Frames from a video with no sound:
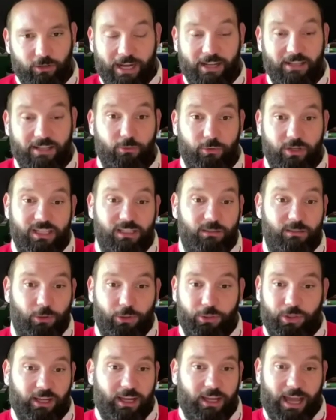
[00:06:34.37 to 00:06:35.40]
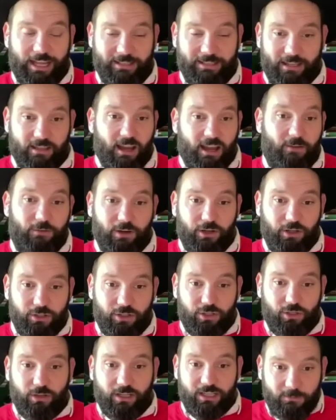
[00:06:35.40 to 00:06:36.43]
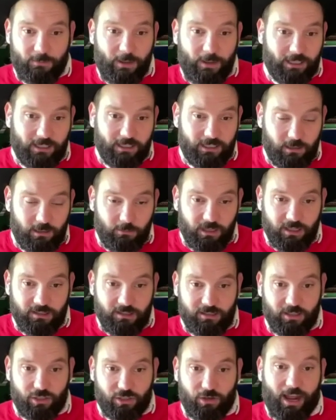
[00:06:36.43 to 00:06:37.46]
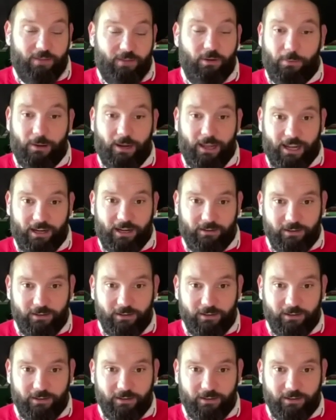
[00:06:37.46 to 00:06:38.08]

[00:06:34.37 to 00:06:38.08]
And it's a reasonable thing as South Africans to expect the minister to have a plan